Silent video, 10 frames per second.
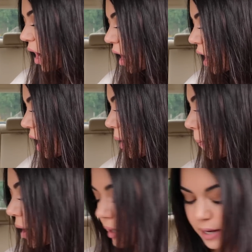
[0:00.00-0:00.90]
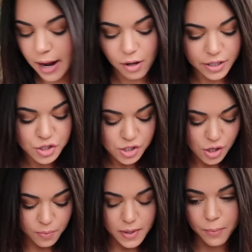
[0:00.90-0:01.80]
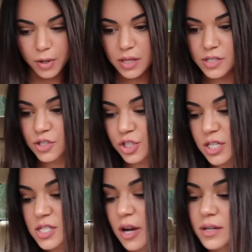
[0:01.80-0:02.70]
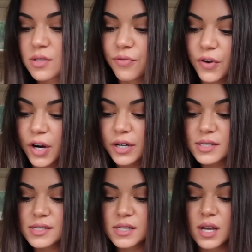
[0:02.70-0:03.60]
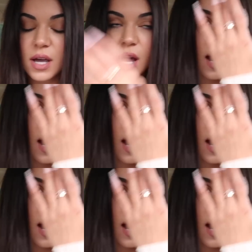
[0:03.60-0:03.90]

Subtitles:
Now let's just open up one of these cheese dogs first.